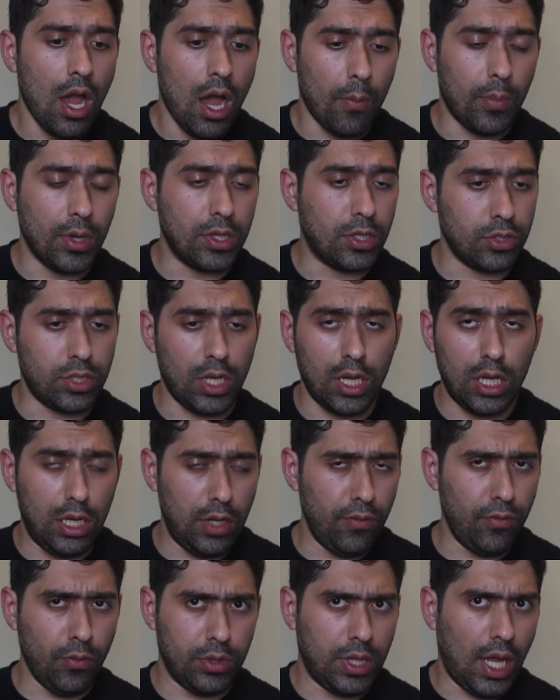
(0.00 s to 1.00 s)
But they're saying
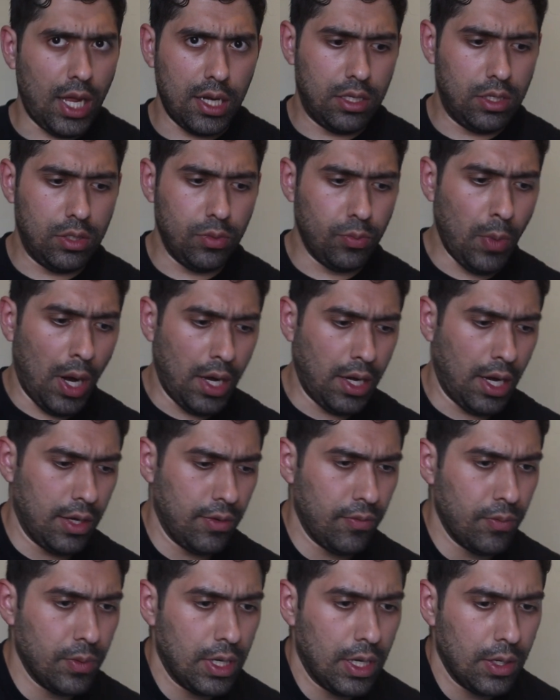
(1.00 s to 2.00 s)
even with that, you might not
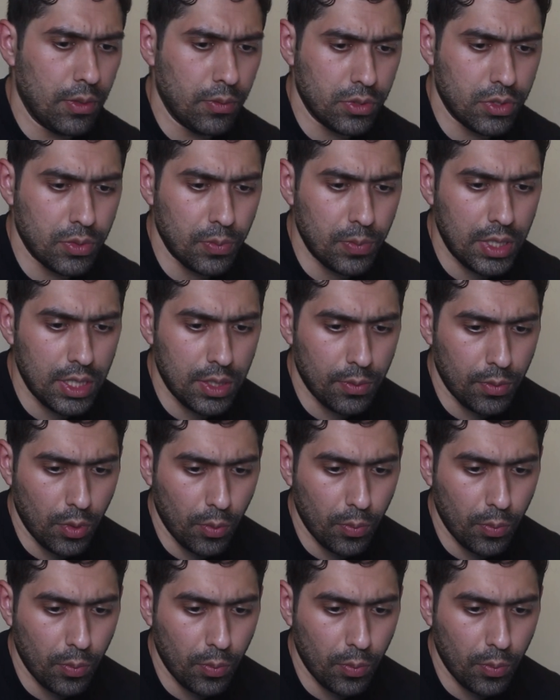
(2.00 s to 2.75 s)
even be able to beat him.